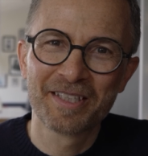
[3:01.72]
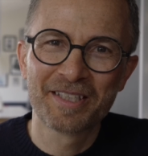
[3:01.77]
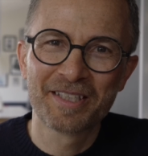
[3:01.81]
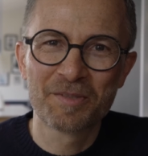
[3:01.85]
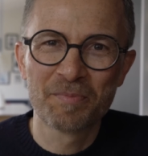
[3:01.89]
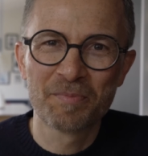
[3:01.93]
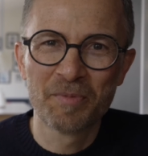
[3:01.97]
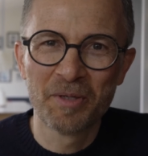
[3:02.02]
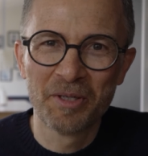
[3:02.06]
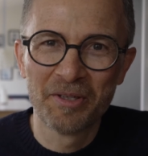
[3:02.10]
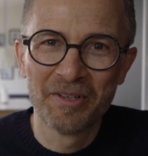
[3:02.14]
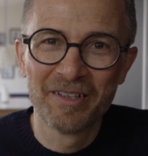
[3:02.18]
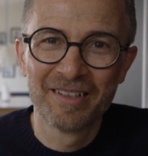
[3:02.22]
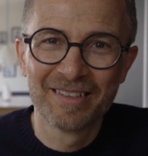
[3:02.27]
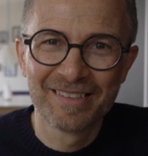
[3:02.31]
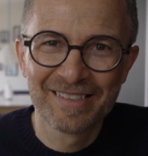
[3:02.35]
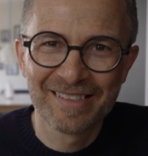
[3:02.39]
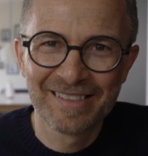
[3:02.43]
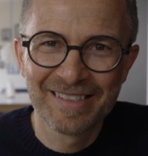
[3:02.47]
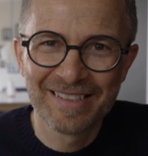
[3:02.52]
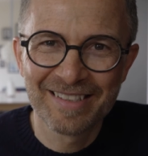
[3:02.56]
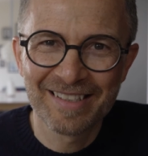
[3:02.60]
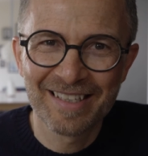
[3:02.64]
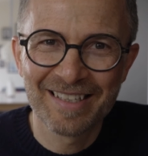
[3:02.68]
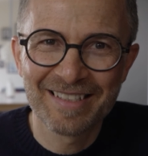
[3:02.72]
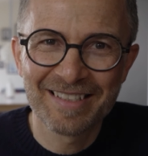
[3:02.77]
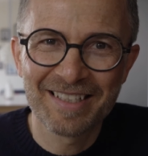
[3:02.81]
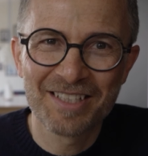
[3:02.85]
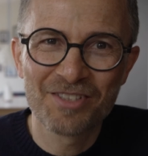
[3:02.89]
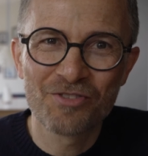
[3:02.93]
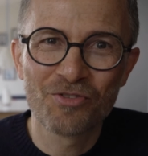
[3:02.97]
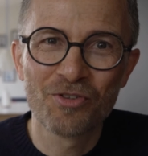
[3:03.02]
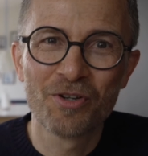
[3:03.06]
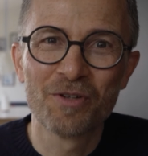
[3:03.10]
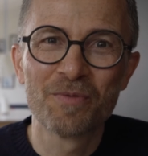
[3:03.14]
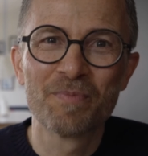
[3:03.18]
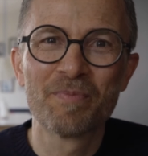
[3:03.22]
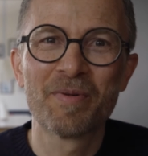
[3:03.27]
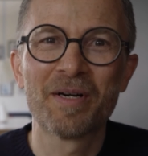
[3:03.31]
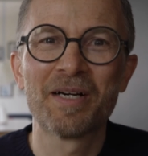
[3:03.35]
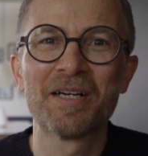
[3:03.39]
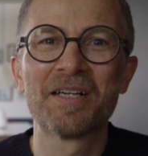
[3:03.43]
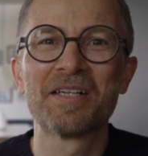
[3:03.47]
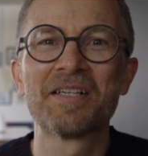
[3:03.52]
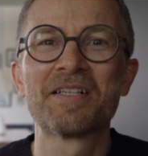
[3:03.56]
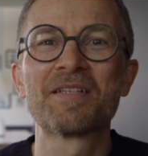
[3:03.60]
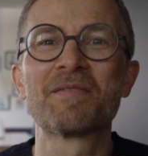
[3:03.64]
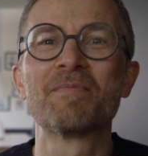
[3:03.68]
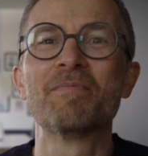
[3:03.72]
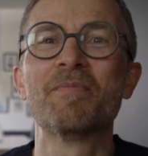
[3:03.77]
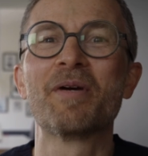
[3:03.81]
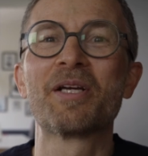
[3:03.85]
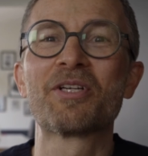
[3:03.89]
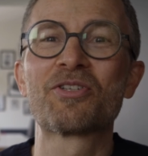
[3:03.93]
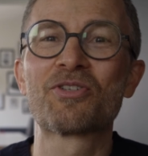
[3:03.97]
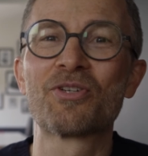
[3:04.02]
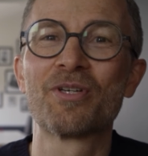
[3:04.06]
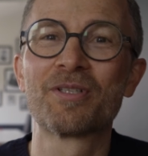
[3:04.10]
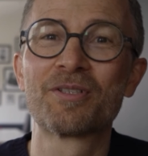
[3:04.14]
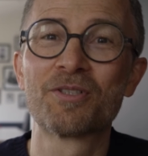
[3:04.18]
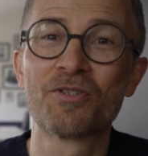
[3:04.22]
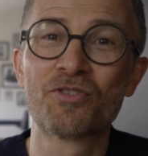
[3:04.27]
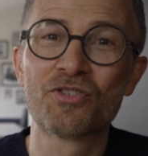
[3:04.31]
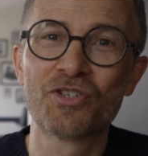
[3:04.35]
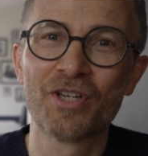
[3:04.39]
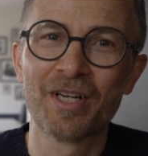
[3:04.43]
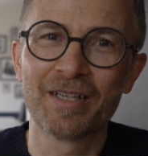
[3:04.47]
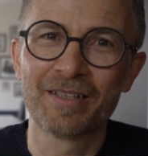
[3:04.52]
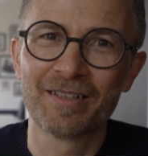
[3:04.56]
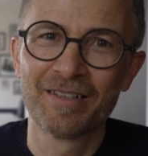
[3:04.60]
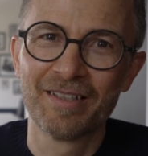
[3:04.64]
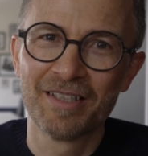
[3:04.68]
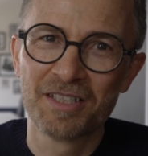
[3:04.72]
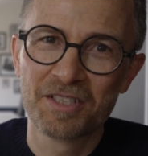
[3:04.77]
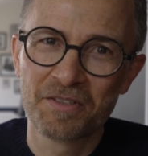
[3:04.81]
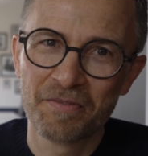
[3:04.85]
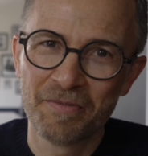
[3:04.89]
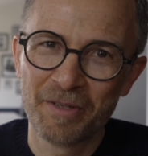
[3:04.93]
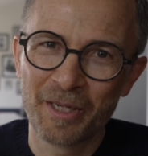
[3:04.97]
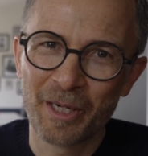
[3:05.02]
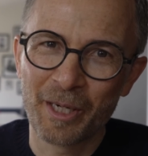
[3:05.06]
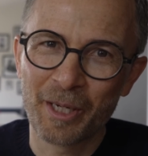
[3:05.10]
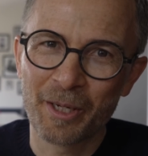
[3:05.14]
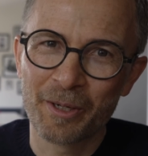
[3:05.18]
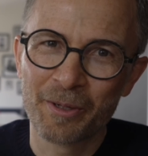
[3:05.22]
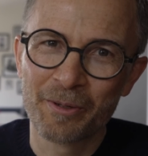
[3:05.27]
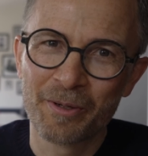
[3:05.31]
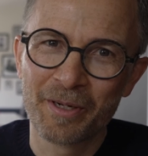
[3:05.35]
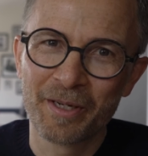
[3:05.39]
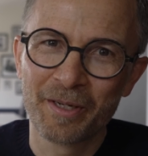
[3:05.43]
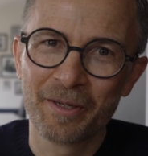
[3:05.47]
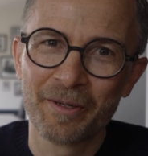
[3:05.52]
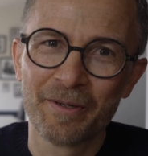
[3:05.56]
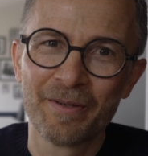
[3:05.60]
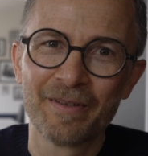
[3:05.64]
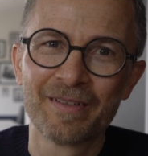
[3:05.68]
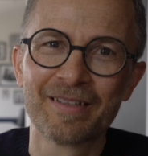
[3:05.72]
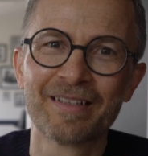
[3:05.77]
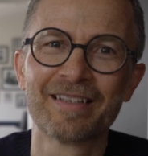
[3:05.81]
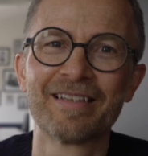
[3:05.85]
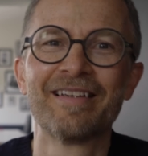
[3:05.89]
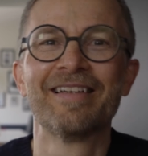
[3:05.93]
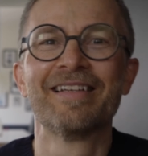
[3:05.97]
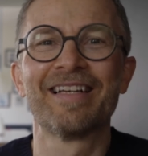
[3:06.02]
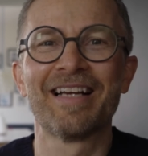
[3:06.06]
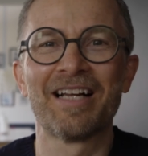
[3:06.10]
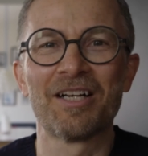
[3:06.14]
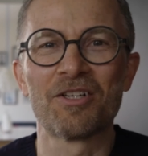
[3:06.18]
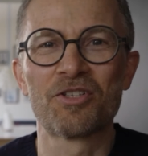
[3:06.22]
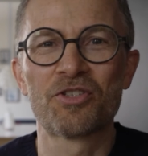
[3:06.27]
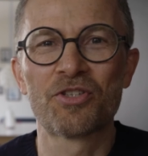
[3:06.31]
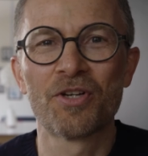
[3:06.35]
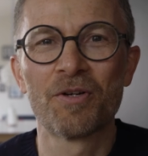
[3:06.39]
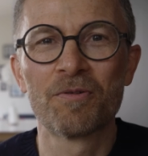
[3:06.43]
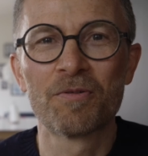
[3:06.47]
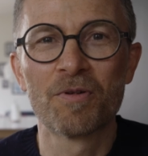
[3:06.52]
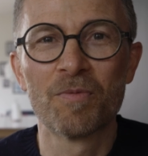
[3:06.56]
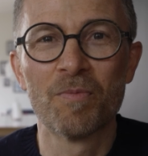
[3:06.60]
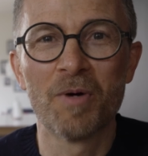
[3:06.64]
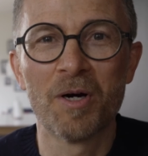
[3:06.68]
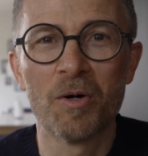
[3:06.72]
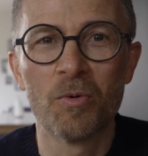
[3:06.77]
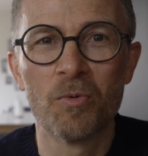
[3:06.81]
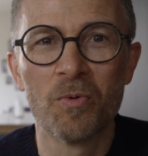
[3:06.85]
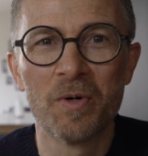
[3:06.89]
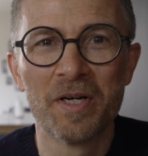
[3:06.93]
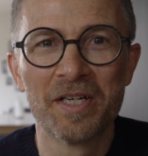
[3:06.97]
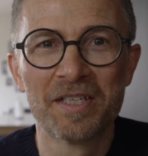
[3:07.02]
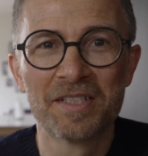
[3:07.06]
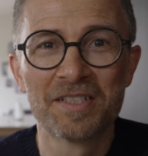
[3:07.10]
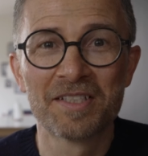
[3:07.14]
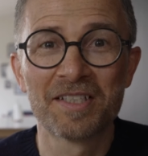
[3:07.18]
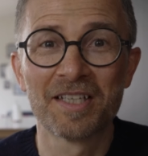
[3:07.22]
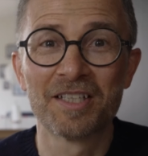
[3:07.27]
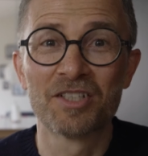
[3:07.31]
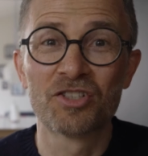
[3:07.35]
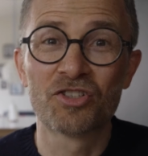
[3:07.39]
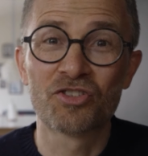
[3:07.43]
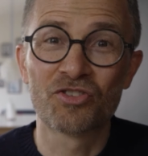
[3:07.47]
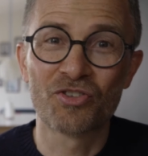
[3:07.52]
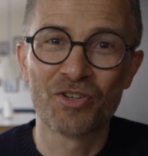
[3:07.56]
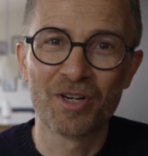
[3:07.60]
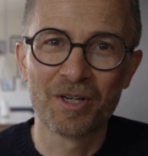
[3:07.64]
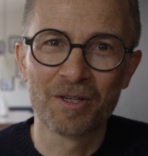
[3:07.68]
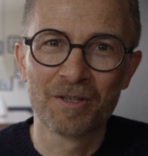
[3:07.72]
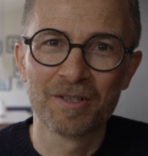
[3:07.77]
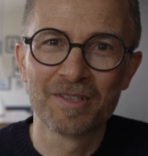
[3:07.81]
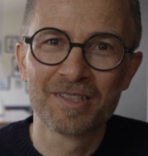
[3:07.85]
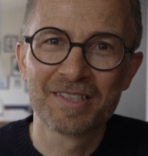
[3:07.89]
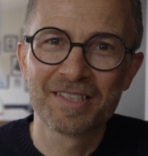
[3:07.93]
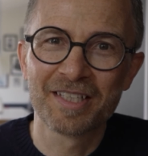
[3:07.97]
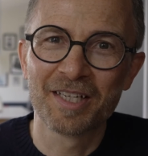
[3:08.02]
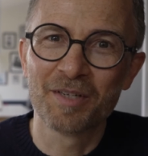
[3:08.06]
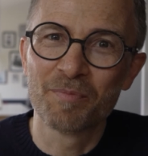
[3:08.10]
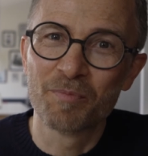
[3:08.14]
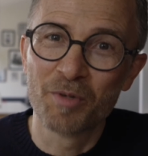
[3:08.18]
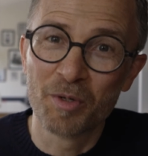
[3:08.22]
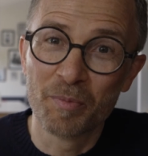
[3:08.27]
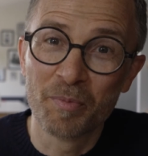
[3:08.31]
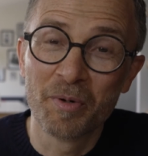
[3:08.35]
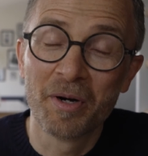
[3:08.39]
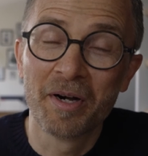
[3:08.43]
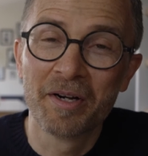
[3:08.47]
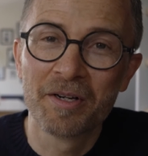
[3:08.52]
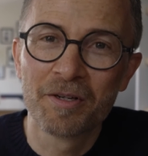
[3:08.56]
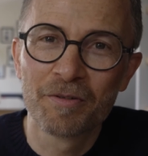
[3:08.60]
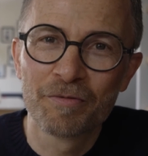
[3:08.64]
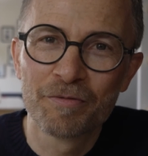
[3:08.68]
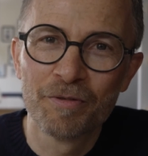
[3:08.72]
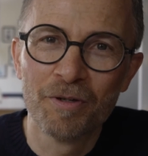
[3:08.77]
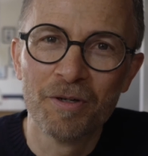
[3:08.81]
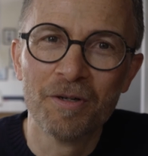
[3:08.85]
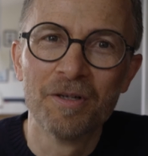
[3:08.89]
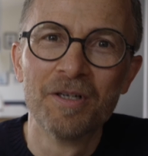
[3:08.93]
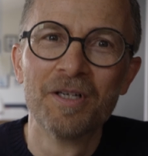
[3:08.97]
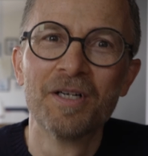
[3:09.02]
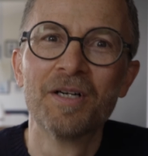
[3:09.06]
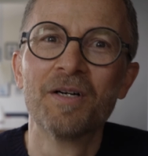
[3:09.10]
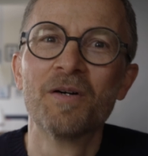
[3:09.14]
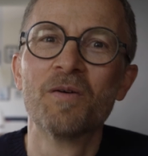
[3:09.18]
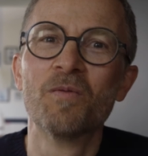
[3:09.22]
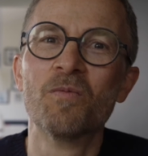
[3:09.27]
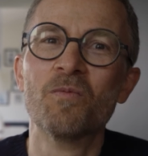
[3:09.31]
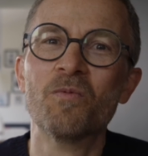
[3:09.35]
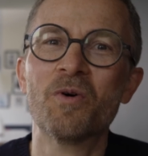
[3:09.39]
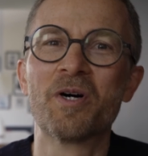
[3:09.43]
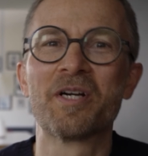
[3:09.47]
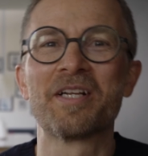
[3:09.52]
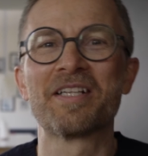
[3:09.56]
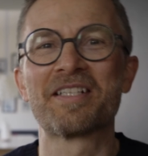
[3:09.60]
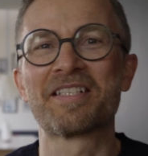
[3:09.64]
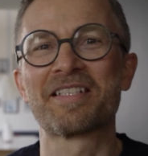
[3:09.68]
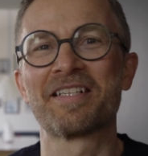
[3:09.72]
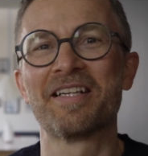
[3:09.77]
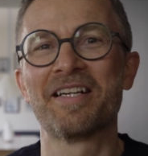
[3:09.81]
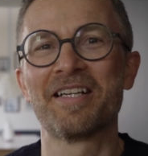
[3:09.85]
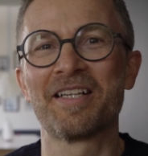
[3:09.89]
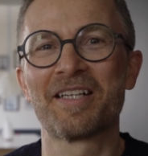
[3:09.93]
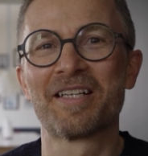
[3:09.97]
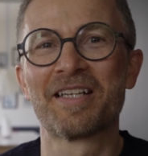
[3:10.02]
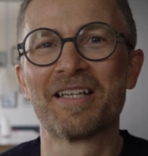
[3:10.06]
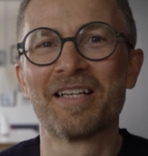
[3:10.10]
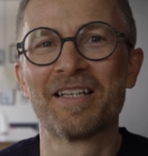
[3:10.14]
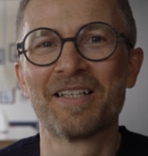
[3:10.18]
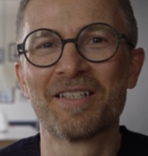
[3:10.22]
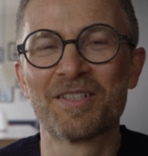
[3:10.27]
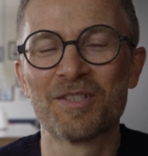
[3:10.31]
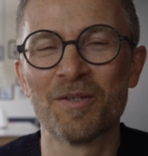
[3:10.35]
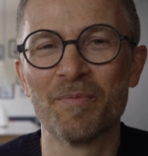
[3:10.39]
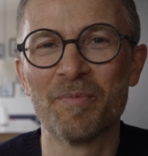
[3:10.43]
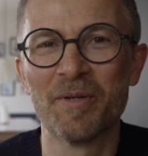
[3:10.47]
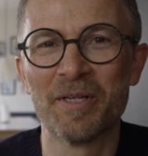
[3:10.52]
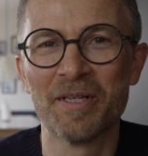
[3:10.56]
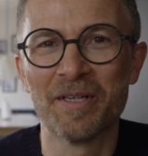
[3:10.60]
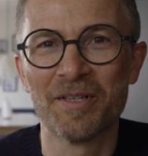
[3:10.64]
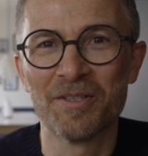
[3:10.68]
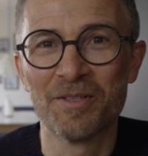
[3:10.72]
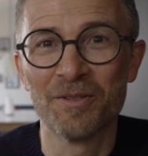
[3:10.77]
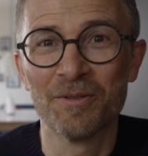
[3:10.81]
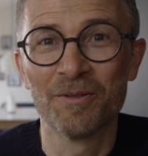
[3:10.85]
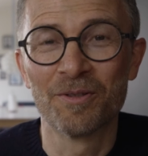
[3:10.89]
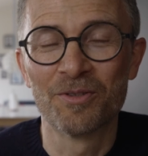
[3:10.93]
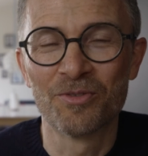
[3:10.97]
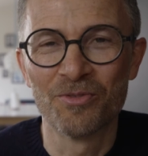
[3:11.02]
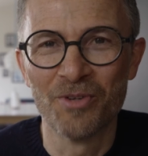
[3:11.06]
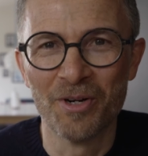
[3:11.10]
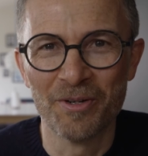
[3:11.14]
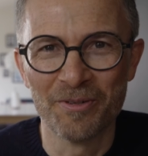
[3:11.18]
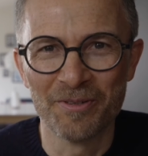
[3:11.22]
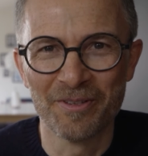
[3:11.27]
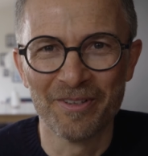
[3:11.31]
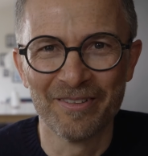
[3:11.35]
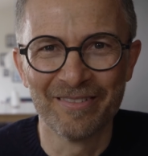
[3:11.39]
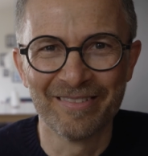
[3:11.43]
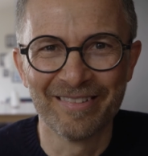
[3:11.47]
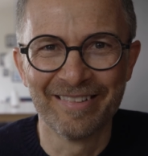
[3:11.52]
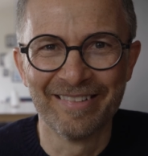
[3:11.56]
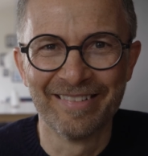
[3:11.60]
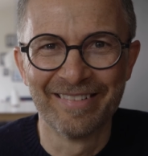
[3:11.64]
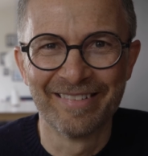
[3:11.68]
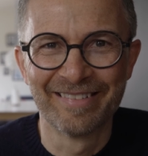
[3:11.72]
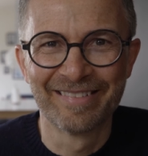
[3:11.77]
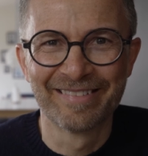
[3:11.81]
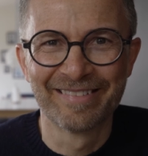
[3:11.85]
experiences as a drone pilot, make sure to check this video here. It'll show you my wins and struggles and prepare you for what it's like to be a new drone owner.